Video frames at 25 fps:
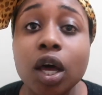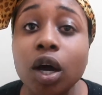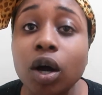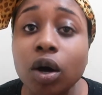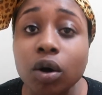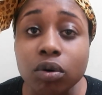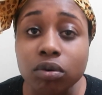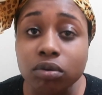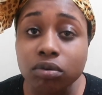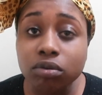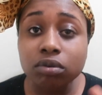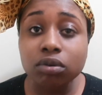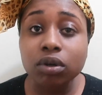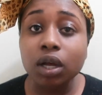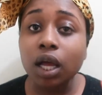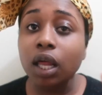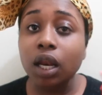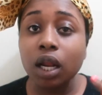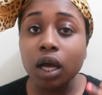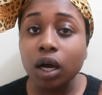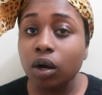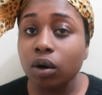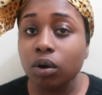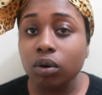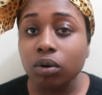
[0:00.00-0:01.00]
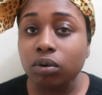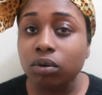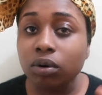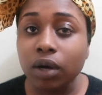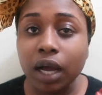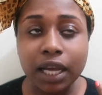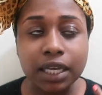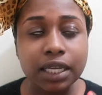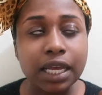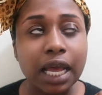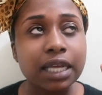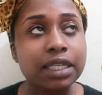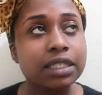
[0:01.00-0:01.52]
hello.
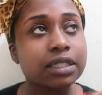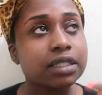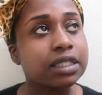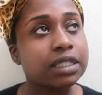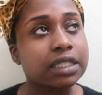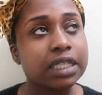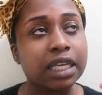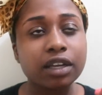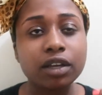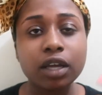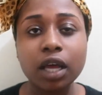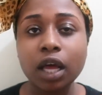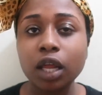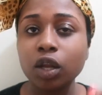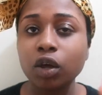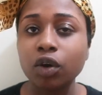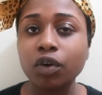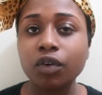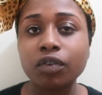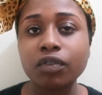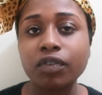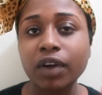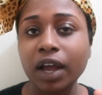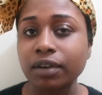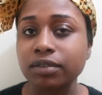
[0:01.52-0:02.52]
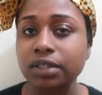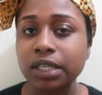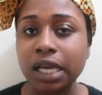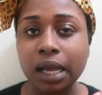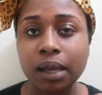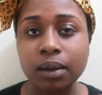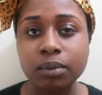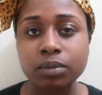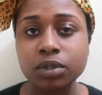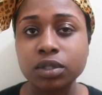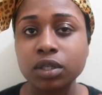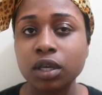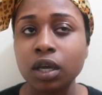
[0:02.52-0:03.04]
I had to say hello 5
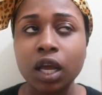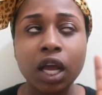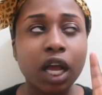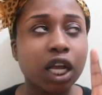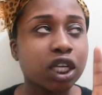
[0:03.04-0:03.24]
times.